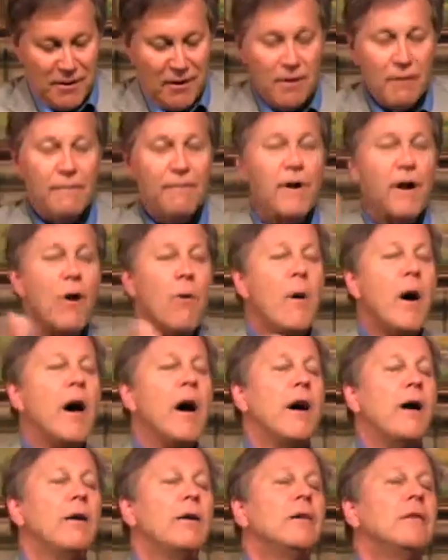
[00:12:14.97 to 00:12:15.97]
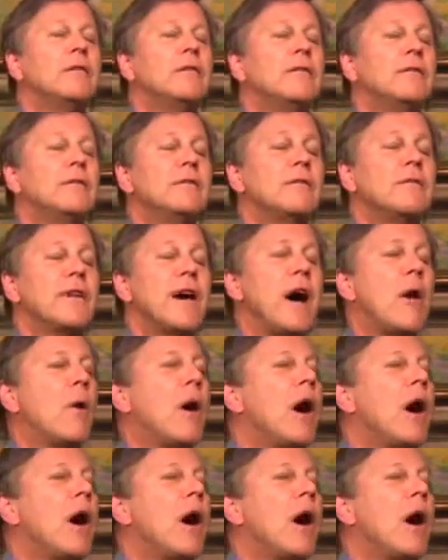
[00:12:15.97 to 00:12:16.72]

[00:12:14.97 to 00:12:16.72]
Farewell, thou